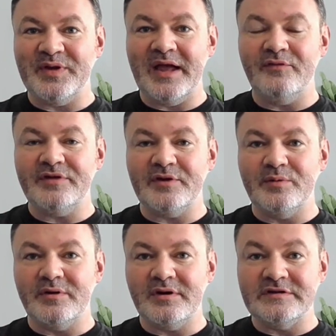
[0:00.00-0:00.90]
healthcare
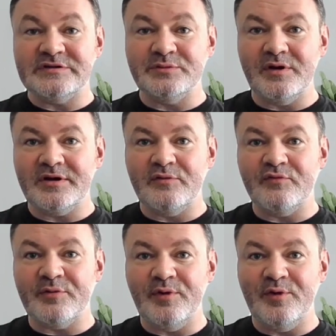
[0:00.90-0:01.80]
workers to log in
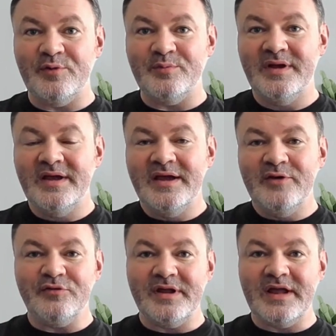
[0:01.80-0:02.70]
from home
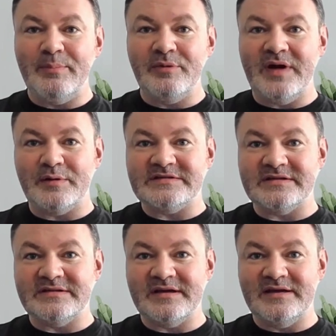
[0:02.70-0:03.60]
for a couple hours
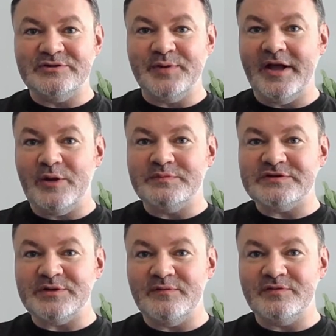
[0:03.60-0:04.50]
a day to help
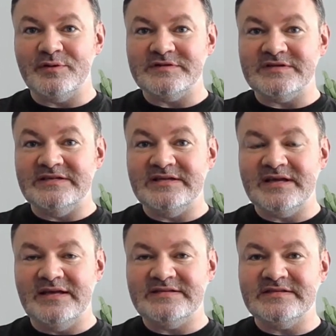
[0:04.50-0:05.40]
solve those easy
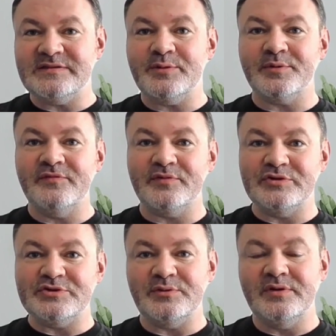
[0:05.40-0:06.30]
cases through a
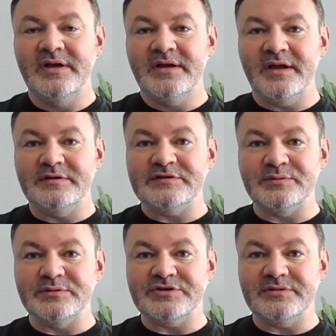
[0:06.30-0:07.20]
virtual care
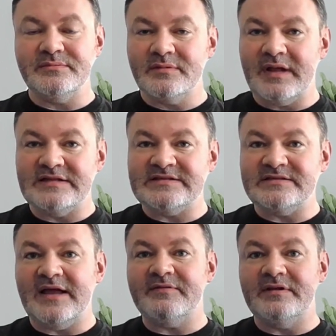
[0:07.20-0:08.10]
solution? That's
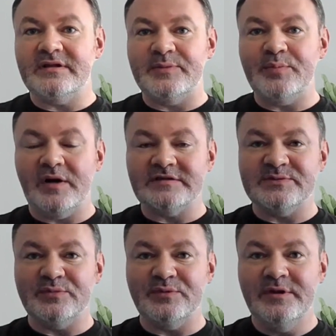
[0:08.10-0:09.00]
definitely
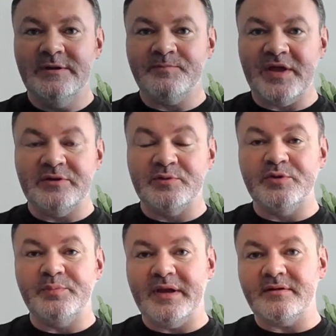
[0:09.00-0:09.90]
possible, and it
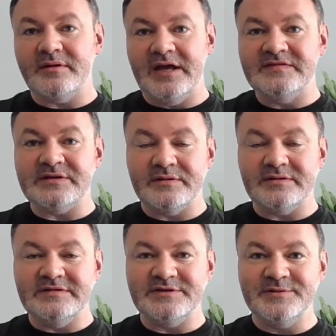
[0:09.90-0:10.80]
would make their lives a
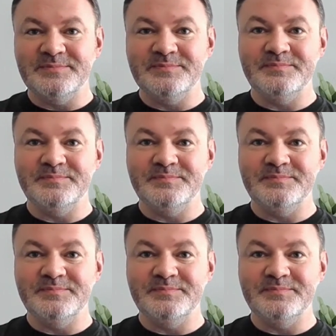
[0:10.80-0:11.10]
lot easier.